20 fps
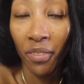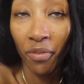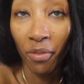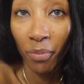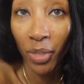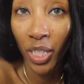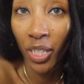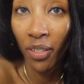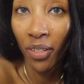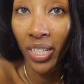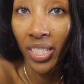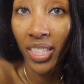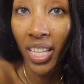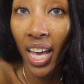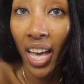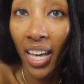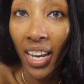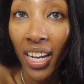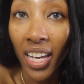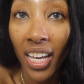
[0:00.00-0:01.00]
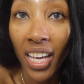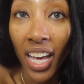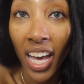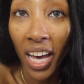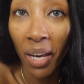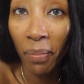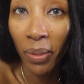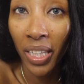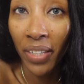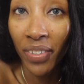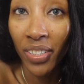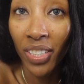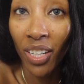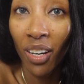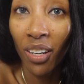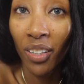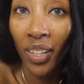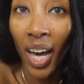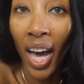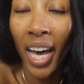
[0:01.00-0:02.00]
from here is that I believe it's
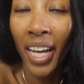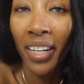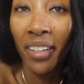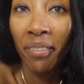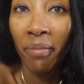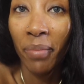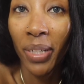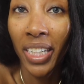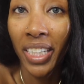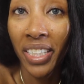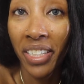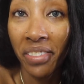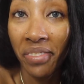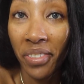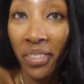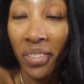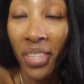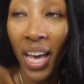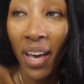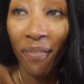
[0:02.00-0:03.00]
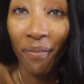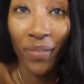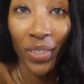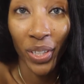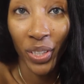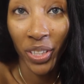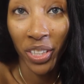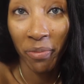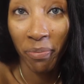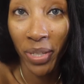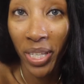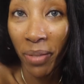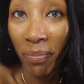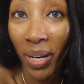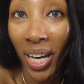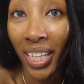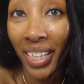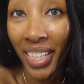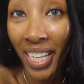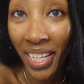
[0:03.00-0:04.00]
all cotton, but it gives you that feel of being
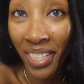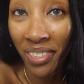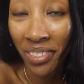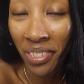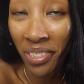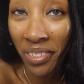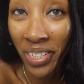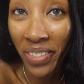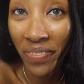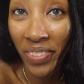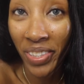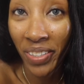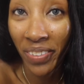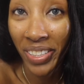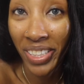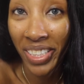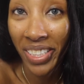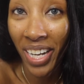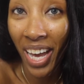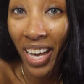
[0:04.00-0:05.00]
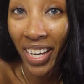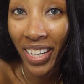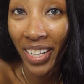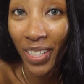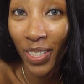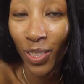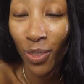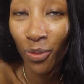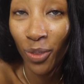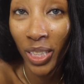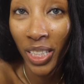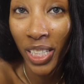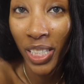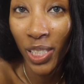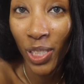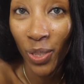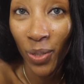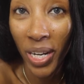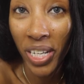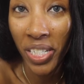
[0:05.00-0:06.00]
polyester, even though it's not, and it's really
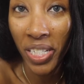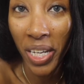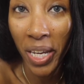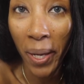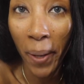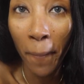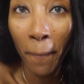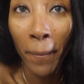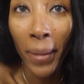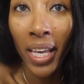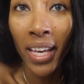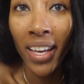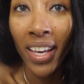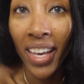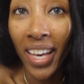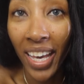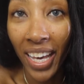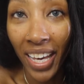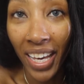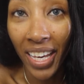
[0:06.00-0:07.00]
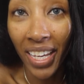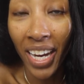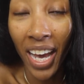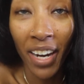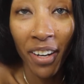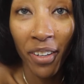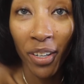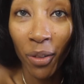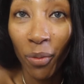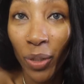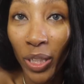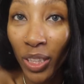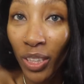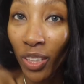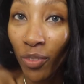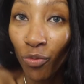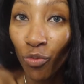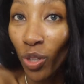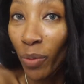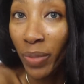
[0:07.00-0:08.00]
stretchy. And I don't know
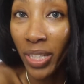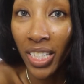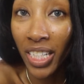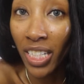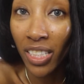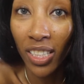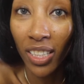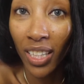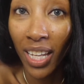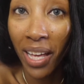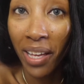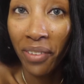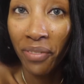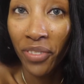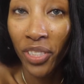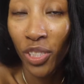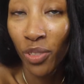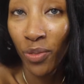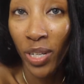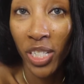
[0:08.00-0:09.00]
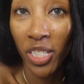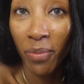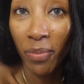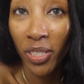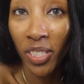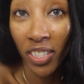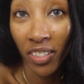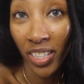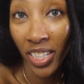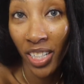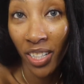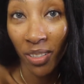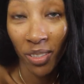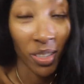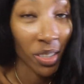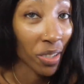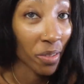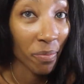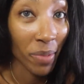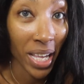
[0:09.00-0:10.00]
what woman doesn't love stretchy material,
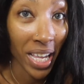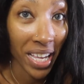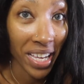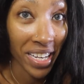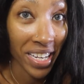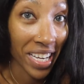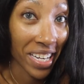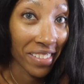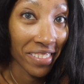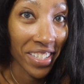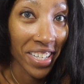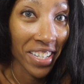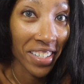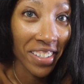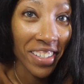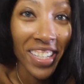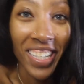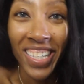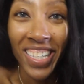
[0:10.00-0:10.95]
or men, I don't know.